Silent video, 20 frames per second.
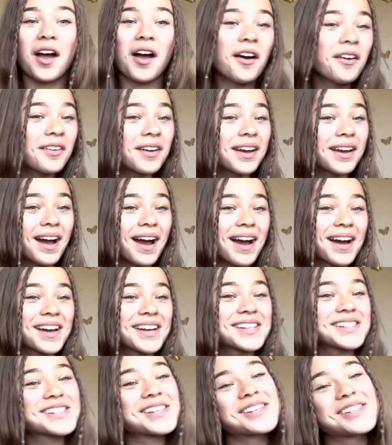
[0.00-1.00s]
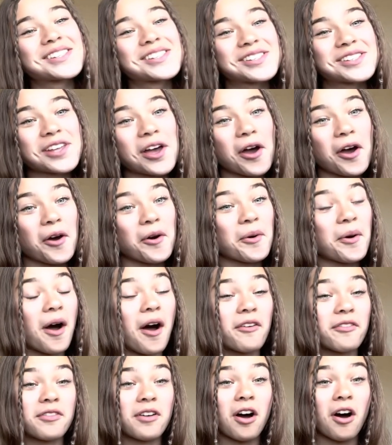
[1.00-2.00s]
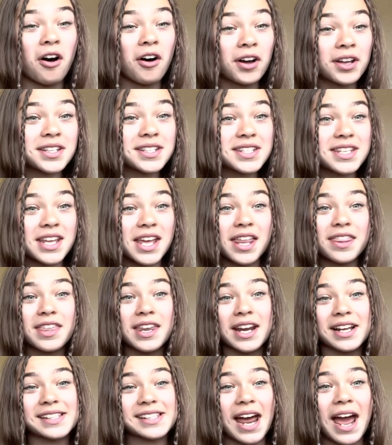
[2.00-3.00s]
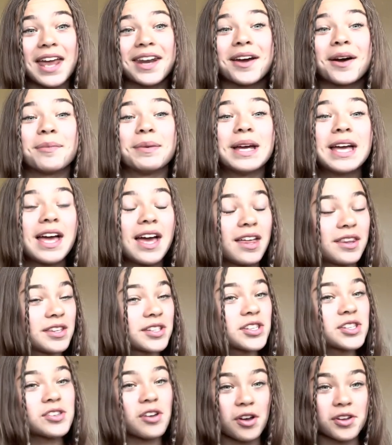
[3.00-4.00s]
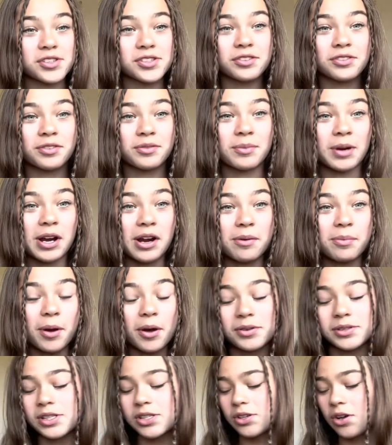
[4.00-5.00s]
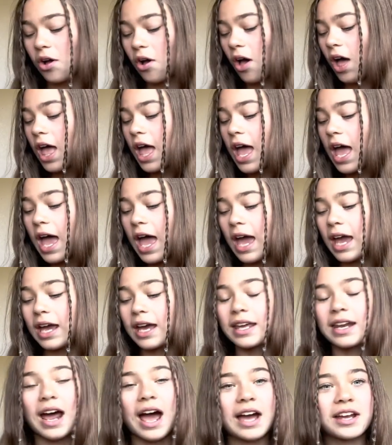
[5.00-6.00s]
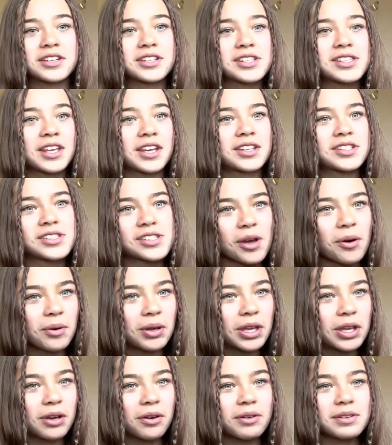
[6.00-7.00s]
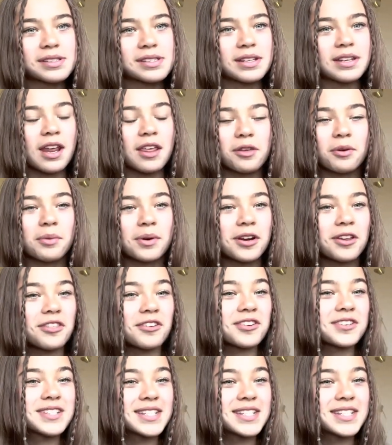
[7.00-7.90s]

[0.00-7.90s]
Okay guys, so on to the next item. This is also from Aéropostale, and I just think it's so cute. It's another one of their